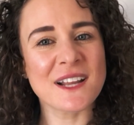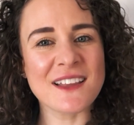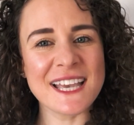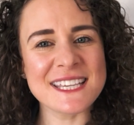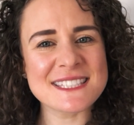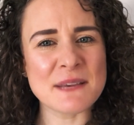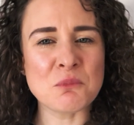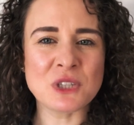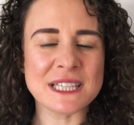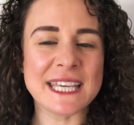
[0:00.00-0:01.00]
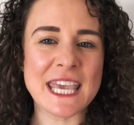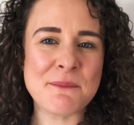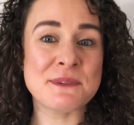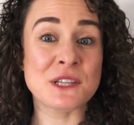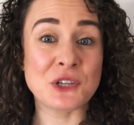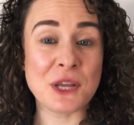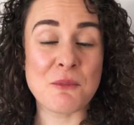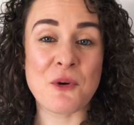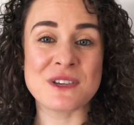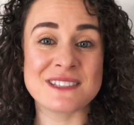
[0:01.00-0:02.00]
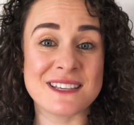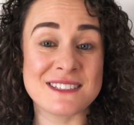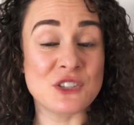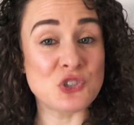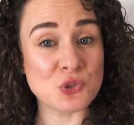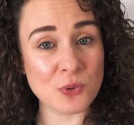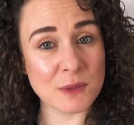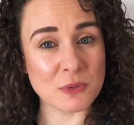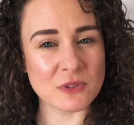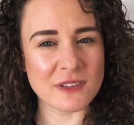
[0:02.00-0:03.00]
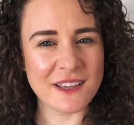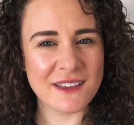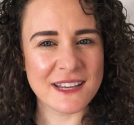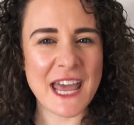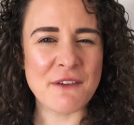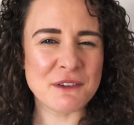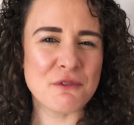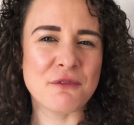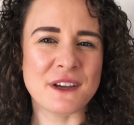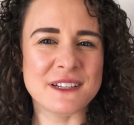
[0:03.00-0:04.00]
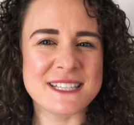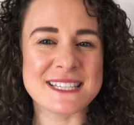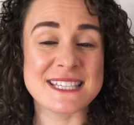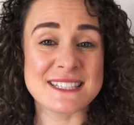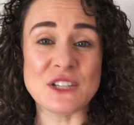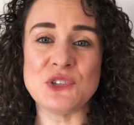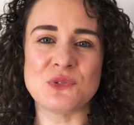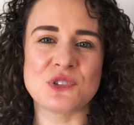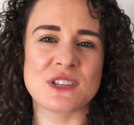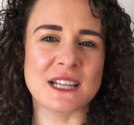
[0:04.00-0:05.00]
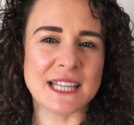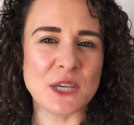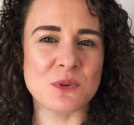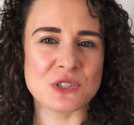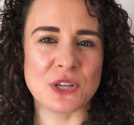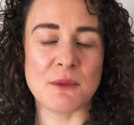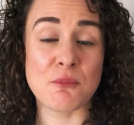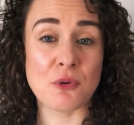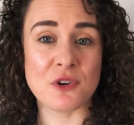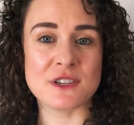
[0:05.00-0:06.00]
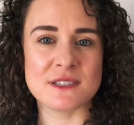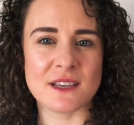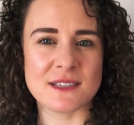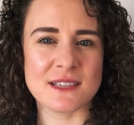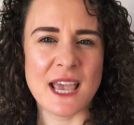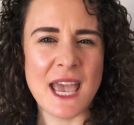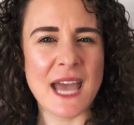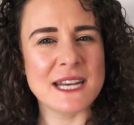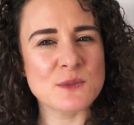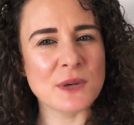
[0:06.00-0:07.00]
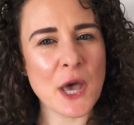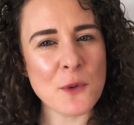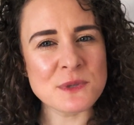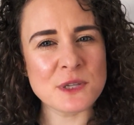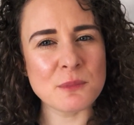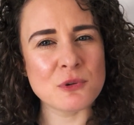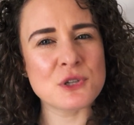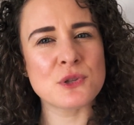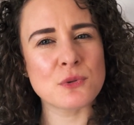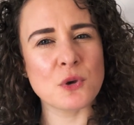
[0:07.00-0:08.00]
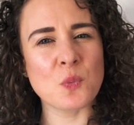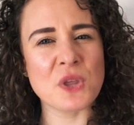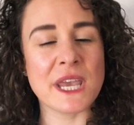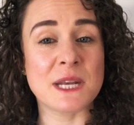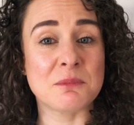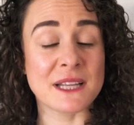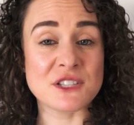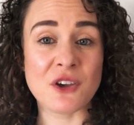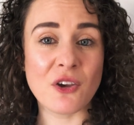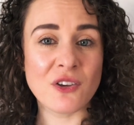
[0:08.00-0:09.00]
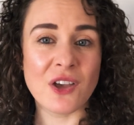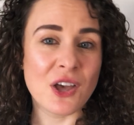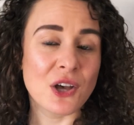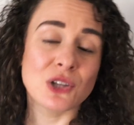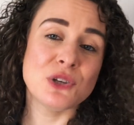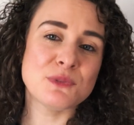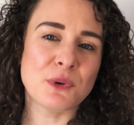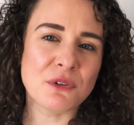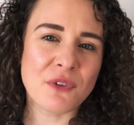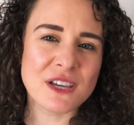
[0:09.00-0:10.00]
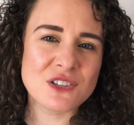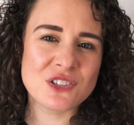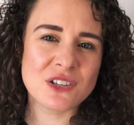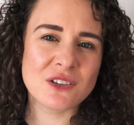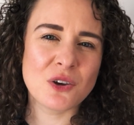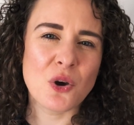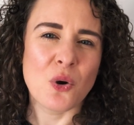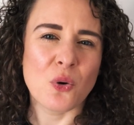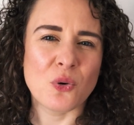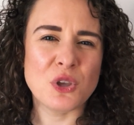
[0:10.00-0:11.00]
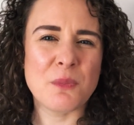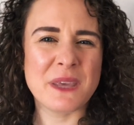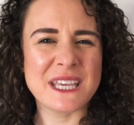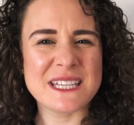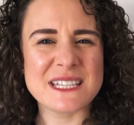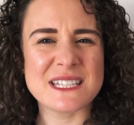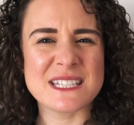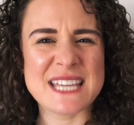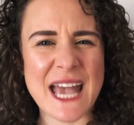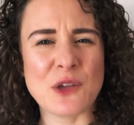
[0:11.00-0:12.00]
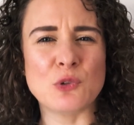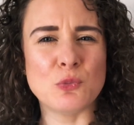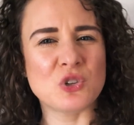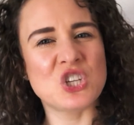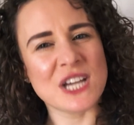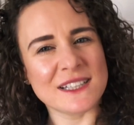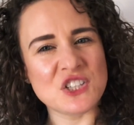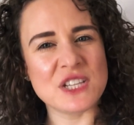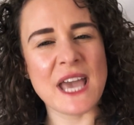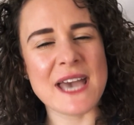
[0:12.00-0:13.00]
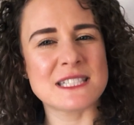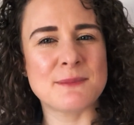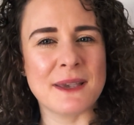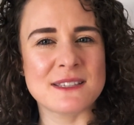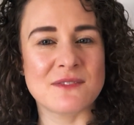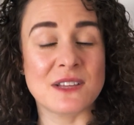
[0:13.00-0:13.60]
I like is that Mondly keeps the learning process enjoyable, and having fun is essential to the language learning process and is what helps you to push through when you hit a plateau, lose motivation, or you begin to tackle more challenging aspects of